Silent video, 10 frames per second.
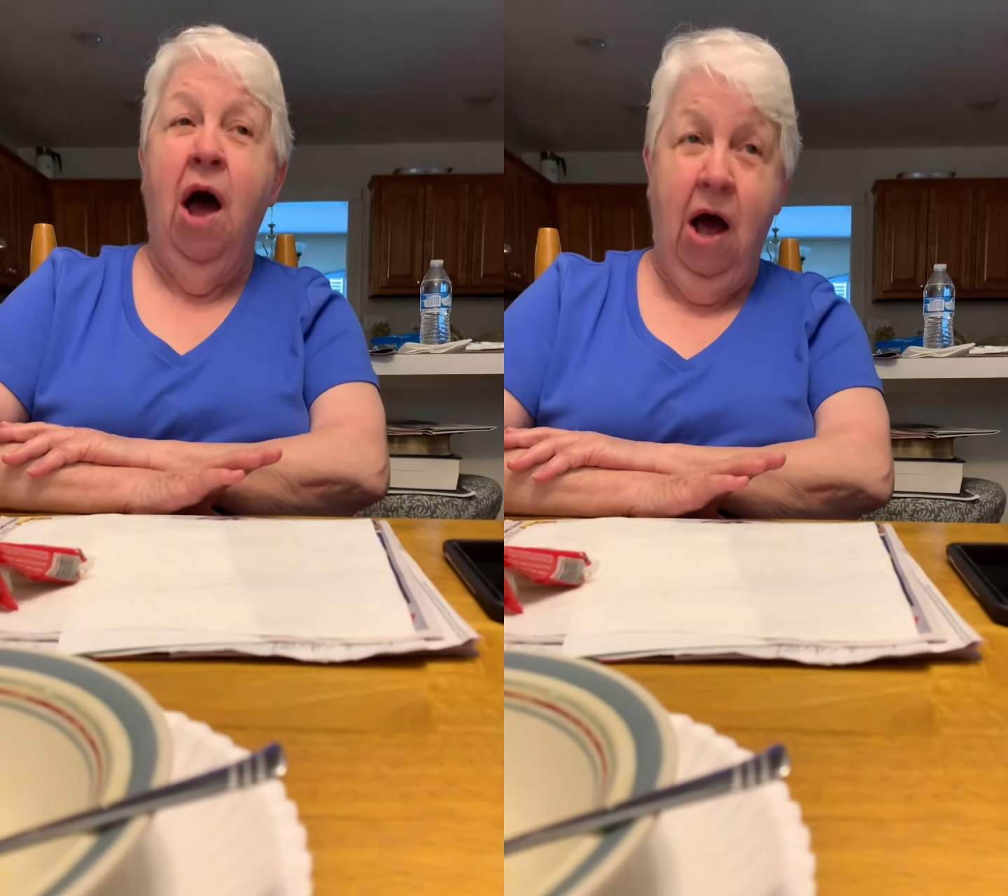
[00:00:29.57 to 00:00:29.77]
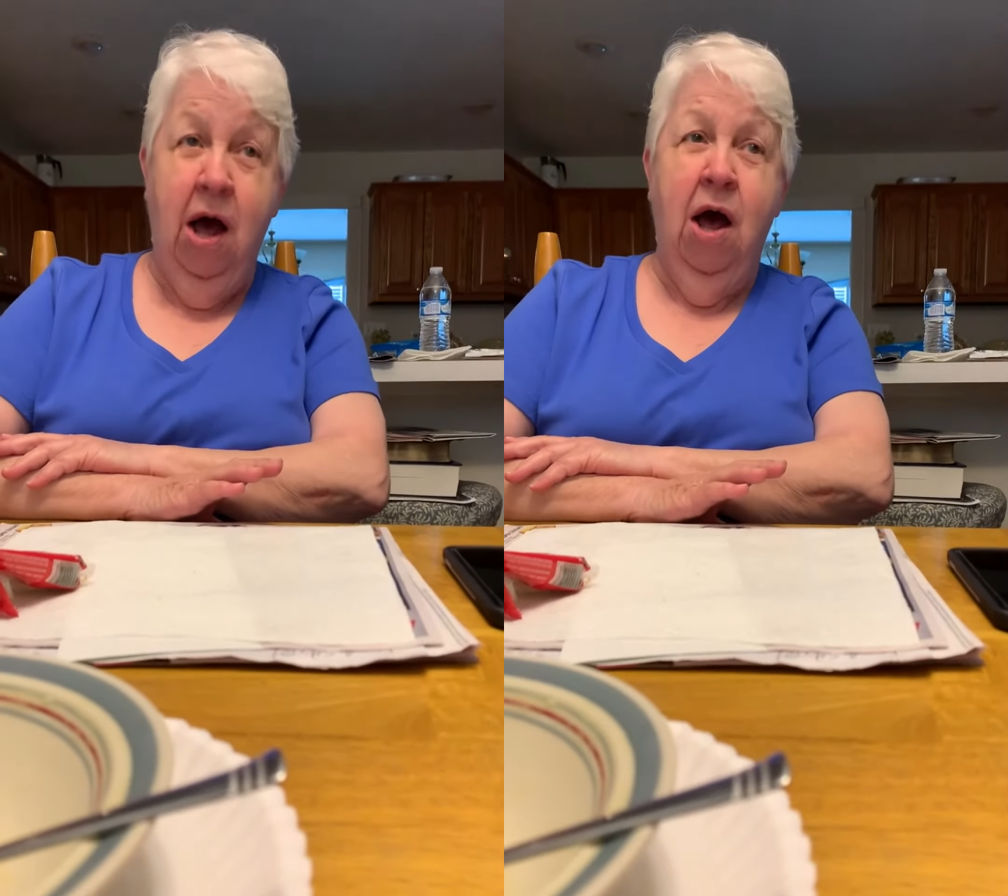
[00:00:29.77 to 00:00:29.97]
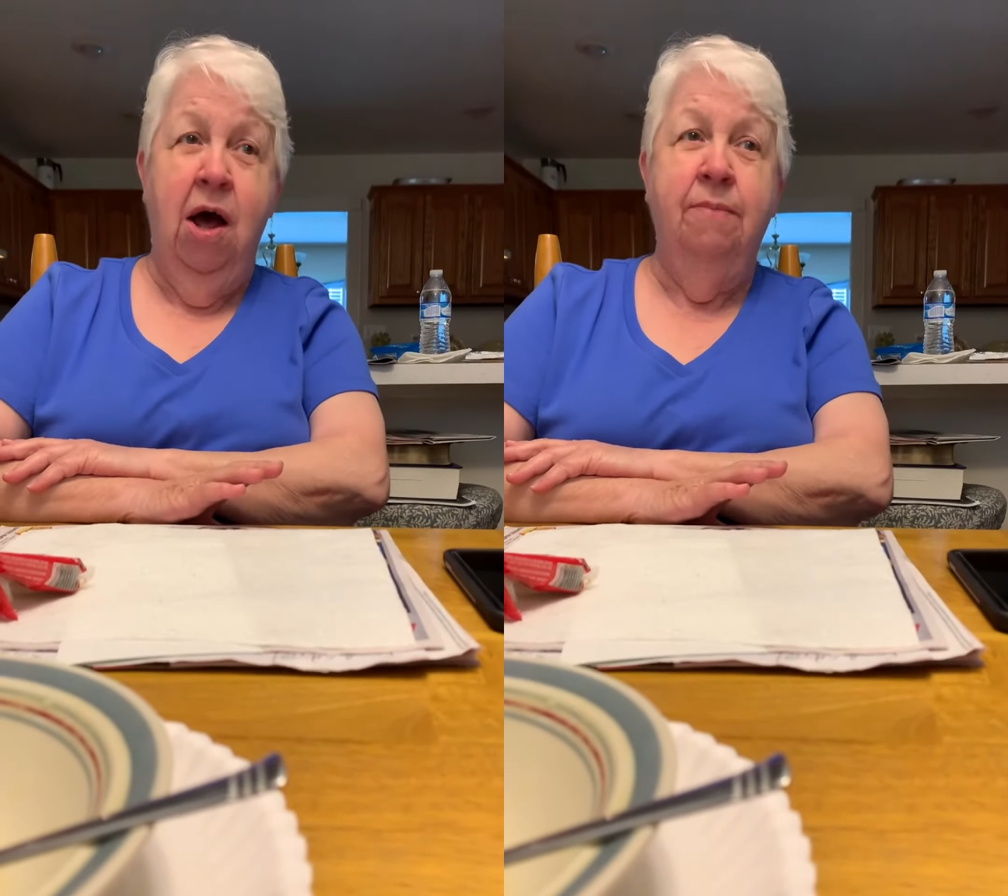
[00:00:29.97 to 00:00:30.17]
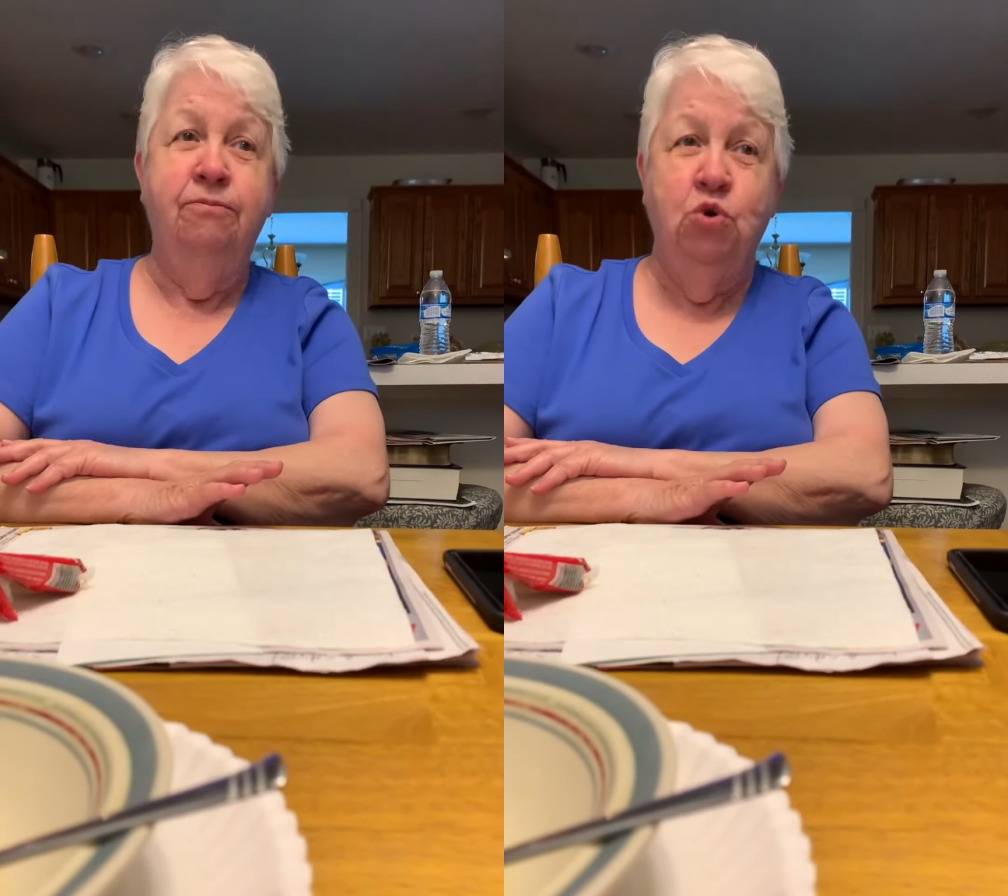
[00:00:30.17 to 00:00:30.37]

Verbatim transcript: I'm